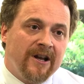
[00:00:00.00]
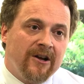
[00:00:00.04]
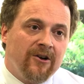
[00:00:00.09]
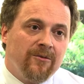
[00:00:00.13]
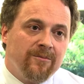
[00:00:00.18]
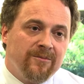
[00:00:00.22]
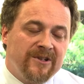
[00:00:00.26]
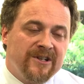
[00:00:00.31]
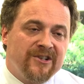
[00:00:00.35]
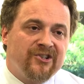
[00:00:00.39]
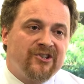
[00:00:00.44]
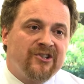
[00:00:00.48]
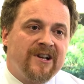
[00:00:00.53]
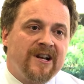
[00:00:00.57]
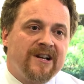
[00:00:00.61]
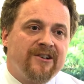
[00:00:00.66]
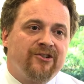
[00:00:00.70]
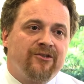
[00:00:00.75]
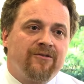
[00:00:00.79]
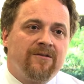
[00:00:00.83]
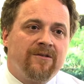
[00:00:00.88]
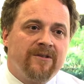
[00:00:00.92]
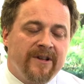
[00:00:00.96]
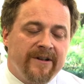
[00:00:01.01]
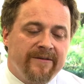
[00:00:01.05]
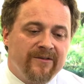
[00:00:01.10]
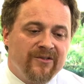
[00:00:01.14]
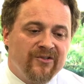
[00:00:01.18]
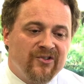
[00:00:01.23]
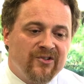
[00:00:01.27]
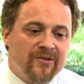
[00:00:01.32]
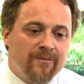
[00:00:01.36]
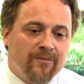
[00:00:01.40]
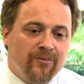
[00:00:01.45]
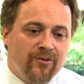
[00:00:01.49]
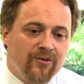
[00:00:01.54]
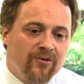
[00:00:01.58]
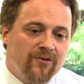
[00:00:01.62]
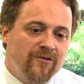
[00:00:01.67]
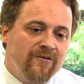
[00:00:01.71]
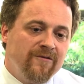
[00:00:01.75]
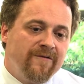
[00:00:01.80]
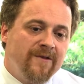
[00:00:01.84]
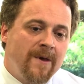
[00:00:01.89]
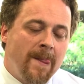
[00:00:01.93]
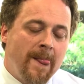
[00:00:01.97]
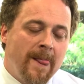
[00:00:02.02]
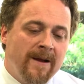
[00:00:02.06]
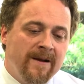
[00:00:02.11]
help testosterone levels improve.